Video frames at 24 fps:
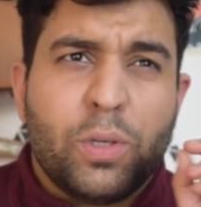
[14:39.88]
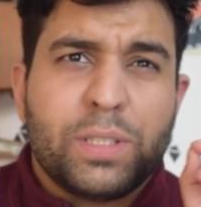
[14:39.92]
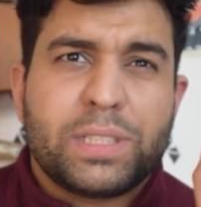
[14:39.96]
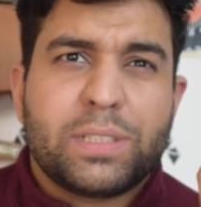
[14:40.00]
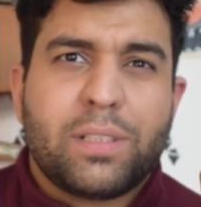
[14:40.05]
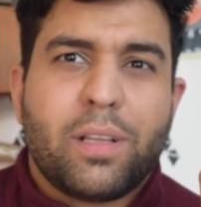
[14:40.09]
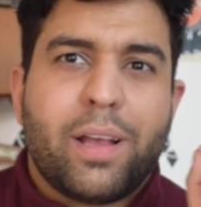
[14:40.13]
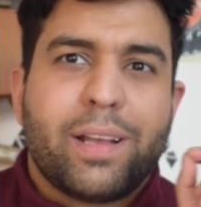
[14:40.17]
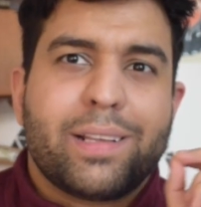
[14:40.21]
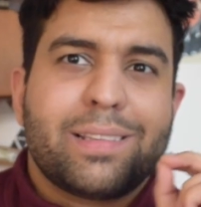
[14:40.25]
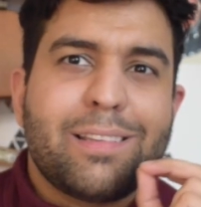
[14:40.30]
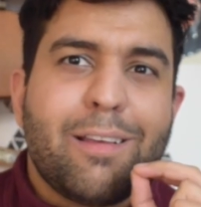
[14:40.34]

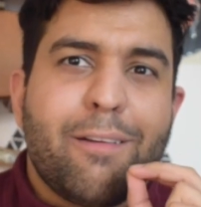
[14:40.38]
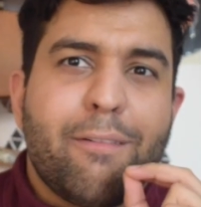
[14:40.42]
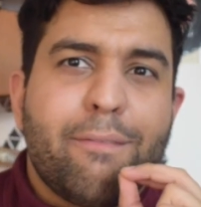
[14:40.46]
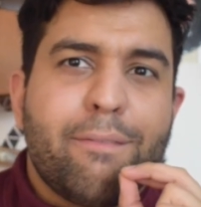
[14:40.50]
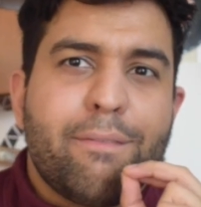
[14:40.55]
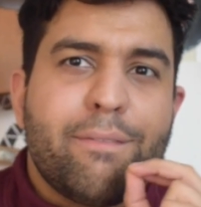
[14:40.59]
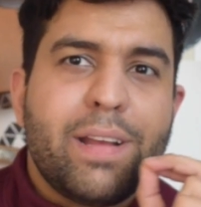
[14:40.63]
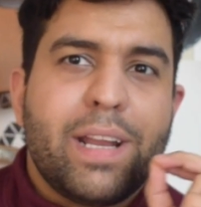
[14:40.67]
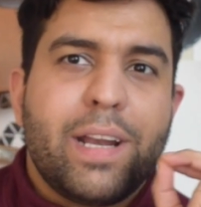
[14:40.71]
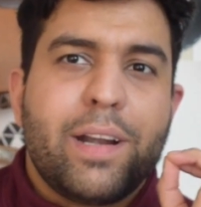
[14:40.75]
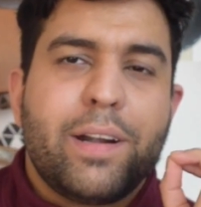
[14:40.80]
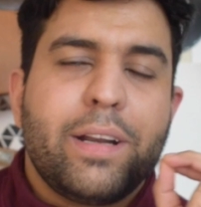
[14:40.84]
was like
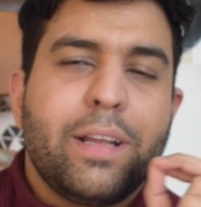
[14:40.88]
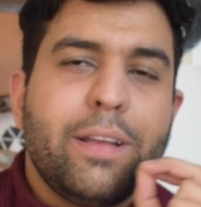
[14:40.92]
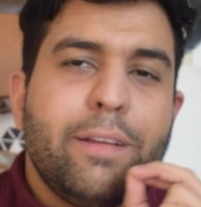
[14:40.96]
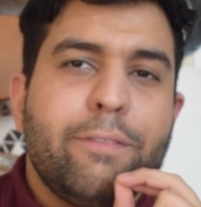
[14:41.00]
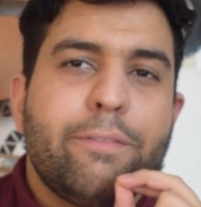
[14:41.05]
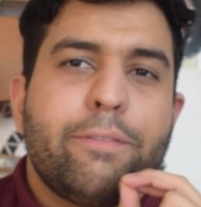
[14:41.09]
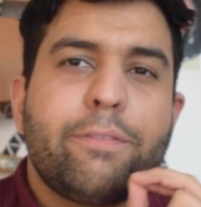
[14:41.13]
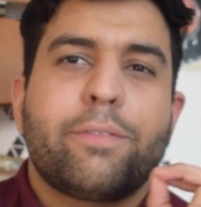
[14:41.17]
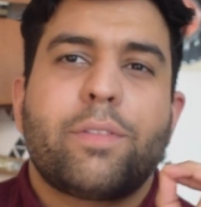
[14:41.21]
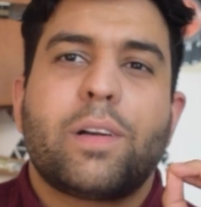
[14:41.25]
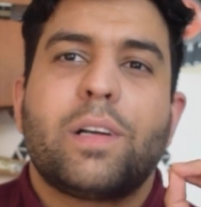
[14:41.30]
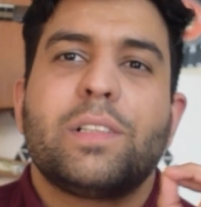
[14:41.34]
the
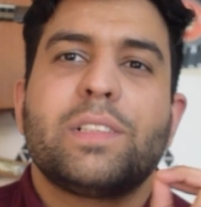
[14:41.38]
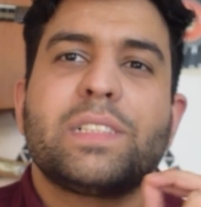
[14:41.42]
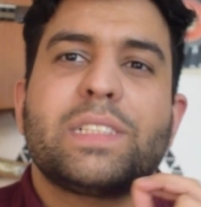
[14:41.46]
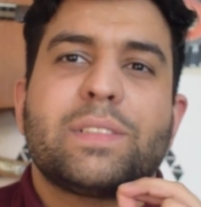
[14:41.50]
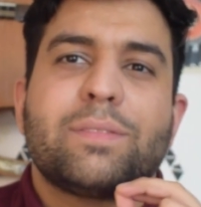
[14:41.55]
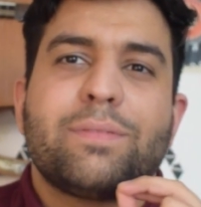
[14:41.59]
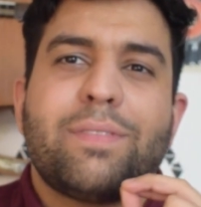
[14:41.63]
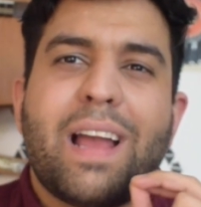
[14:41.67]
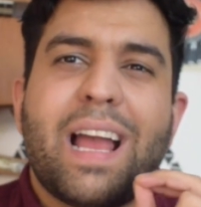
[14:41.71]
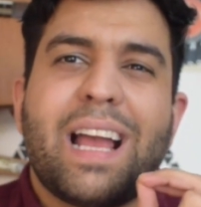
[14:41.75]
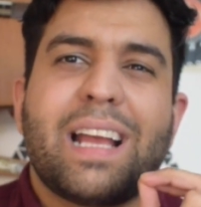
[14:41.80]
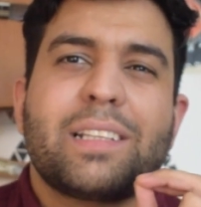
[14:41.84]
very
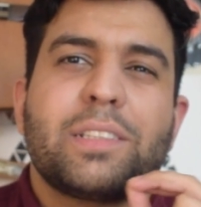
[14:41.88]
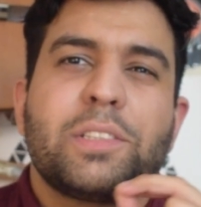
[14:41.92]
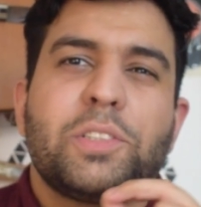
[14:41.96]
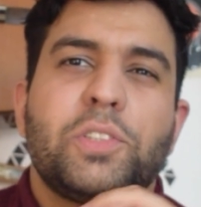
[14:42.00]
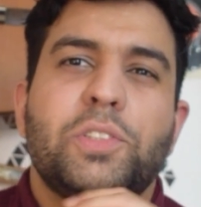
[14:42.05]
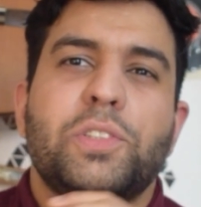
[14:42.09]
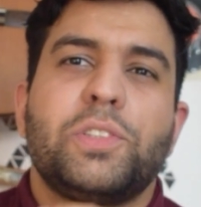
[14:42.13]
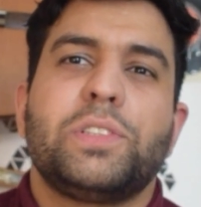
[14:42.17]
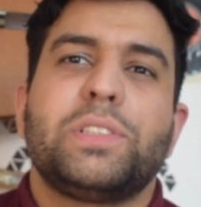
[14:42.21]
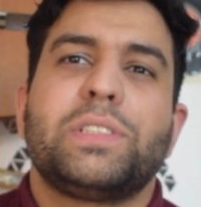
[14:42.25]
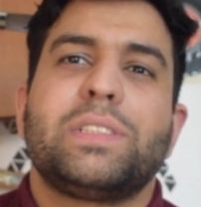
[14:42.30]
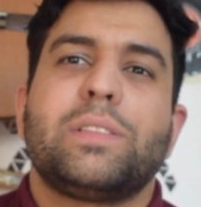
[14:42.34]
first
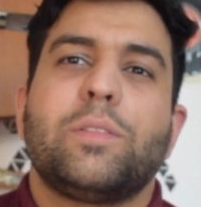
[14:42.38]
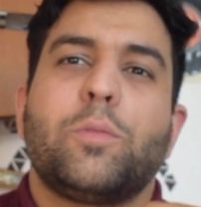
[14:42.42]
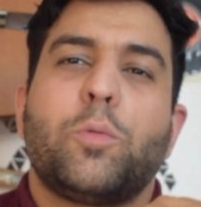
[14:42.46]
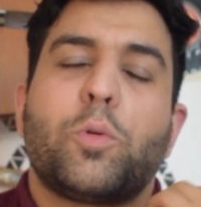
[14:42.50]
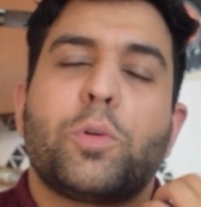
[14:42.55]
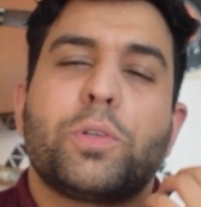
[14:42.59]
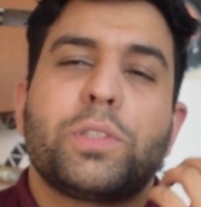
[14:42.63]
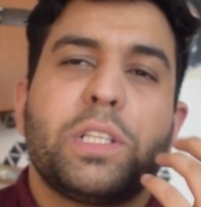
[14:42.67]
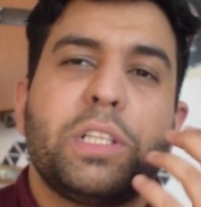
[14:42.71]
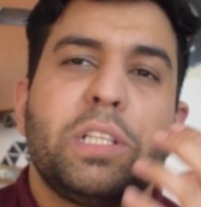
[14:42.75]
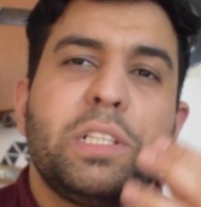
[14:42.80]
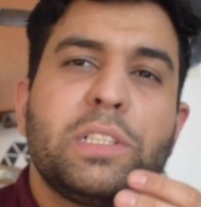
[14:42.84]
factors
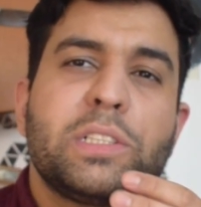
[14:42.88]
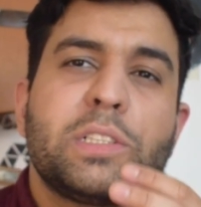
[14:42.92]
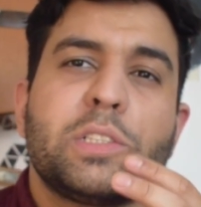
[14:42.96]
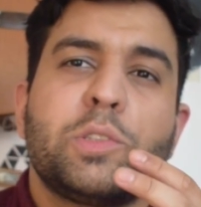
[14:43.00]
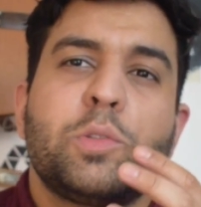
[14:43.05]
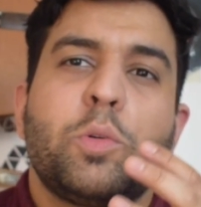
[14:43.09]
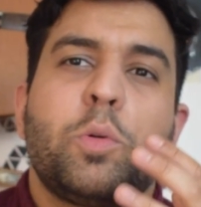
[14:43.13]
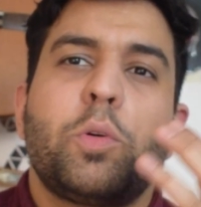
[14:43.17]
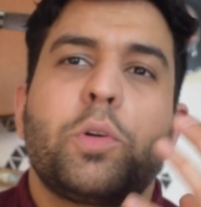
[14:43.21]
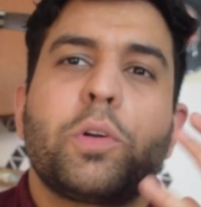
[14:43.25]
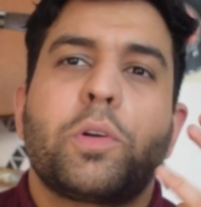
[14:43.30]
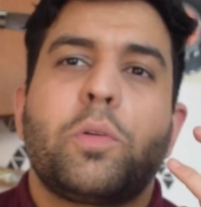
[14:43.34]
or the
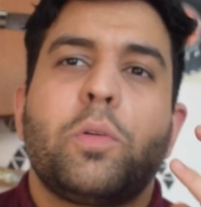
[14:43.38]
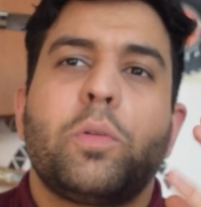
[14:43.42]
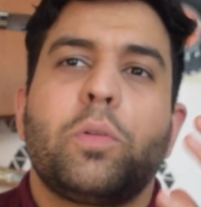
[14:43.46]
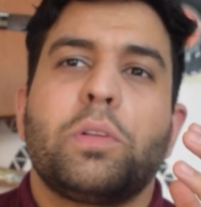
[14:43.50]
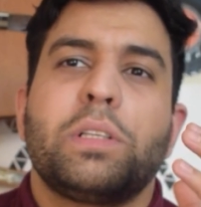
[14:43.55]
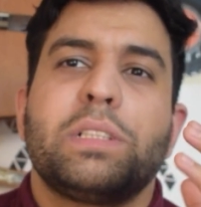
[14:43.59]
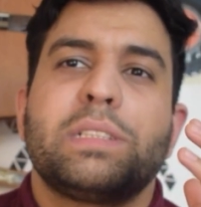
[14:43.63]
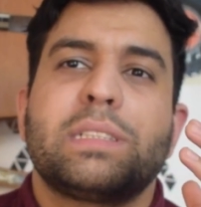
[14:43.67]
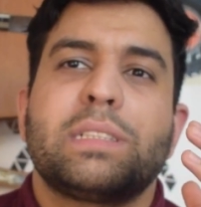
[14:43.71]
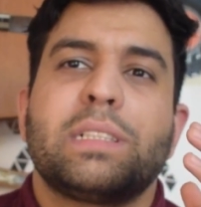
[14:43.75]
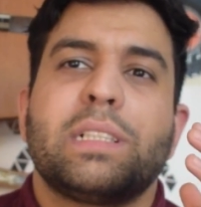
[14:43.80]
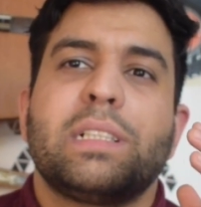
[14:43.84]

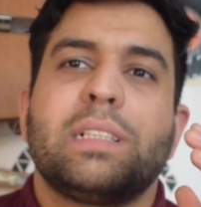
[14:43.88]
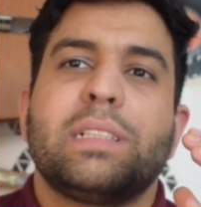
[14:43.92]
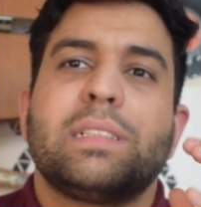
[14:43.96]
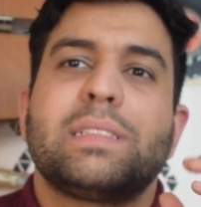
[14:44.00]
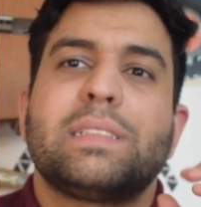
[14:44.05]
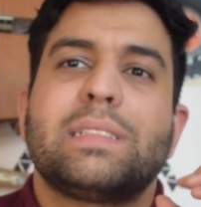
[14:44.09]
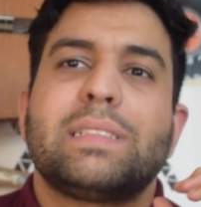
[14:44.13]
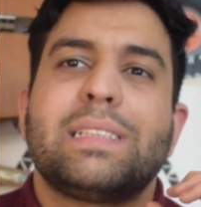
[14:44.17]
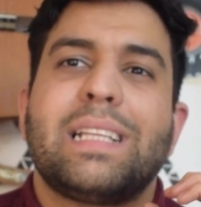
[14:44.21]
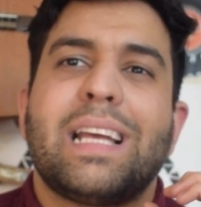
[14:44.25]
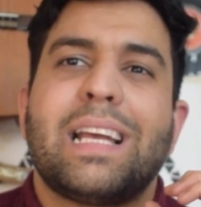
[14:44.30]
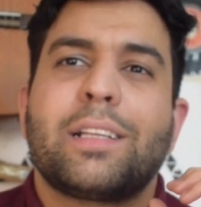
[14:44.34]
historical
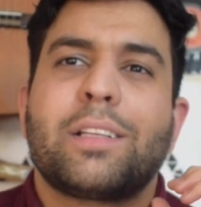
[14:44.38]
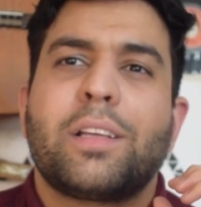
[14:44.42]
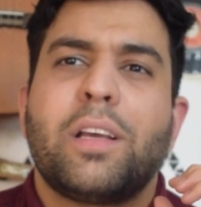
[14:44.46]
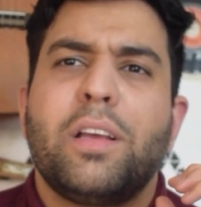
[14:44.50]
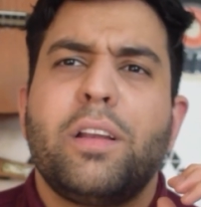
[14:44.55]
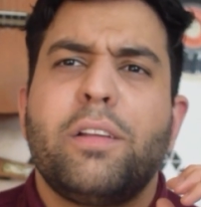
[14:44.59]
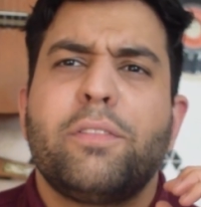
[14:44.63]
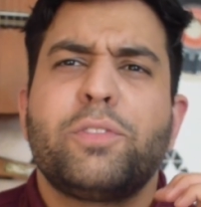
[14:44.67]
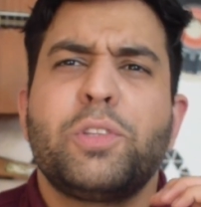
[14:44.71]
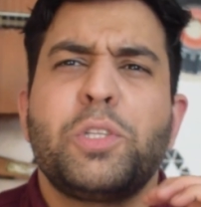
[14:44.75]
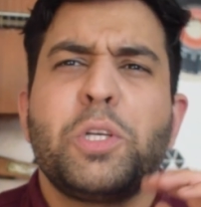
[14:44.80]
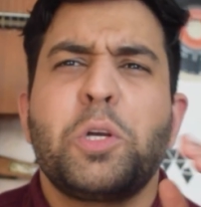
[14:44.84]
incidents
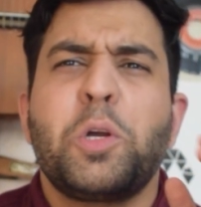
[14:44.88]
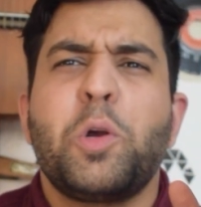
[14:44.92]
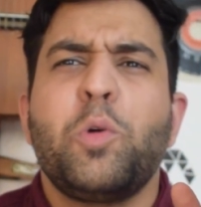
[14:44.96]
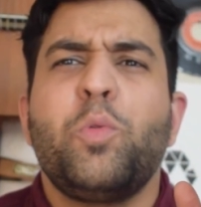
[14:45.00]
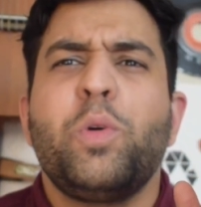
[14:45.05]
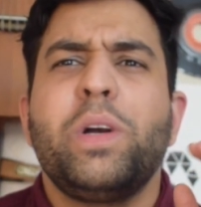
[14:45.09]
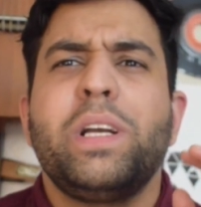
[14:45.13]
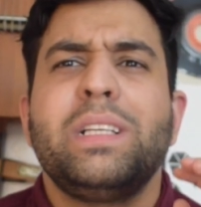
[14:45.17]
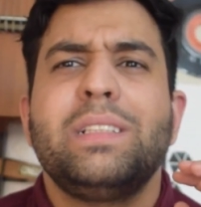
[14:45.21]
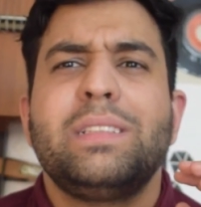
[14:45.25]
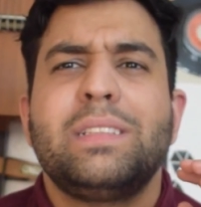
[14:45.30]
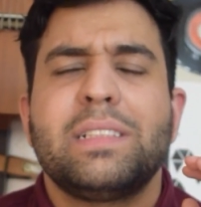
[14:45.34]
that kind of
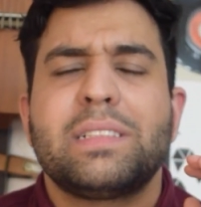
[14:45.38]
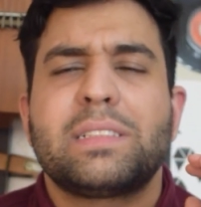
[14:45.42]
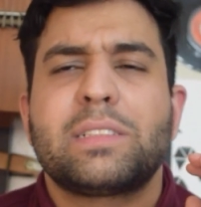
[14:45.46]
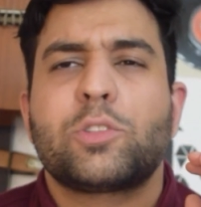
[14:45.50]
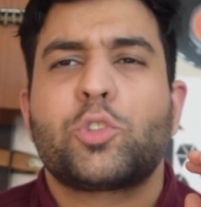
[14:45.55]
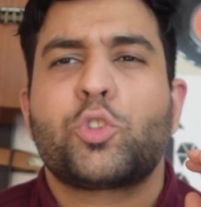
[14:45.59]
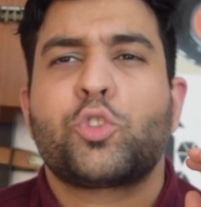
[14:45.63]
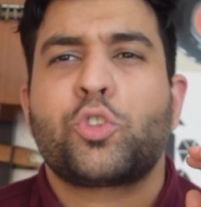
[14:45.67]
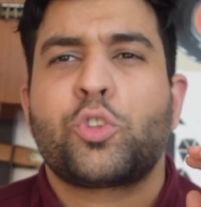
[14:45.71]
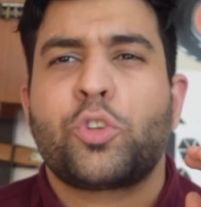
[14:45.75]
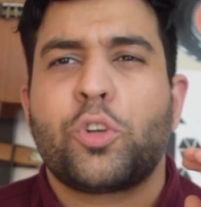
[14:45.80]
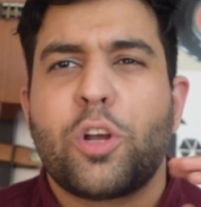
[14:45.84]
took away
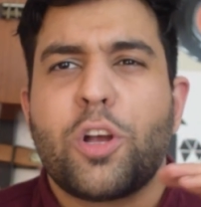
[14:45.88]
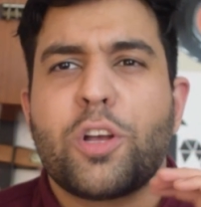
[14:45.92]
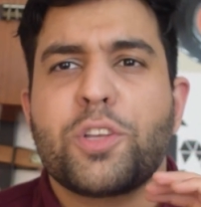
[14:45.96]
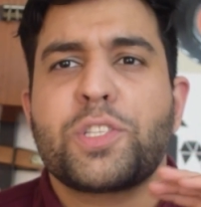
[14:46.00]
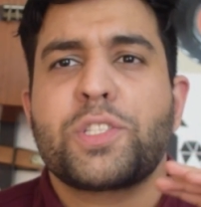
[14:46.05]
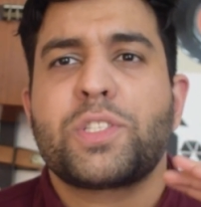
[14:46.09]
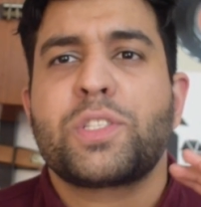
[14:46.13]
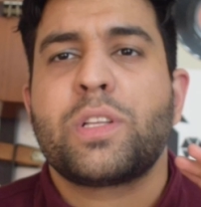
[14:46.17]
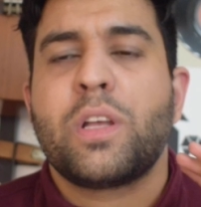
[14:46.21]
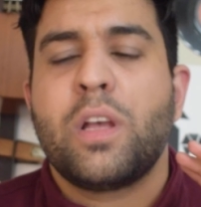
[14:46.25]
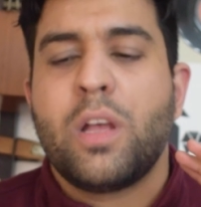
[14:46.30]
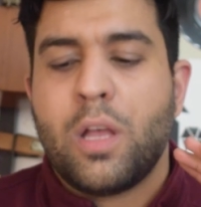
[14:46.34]
this
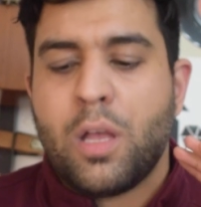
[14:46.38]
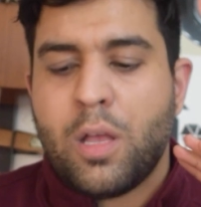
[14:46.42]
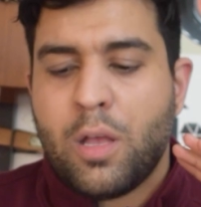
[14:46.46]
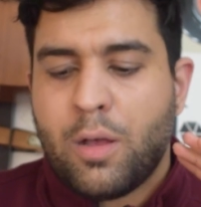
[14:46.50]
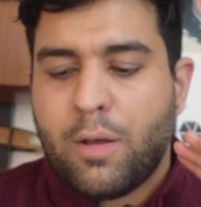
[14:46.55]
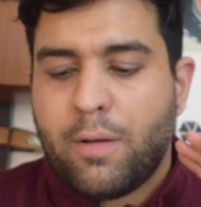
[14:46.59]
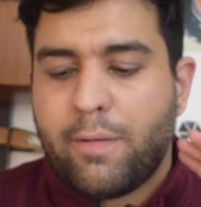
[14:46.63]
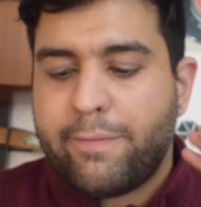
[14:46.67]
trust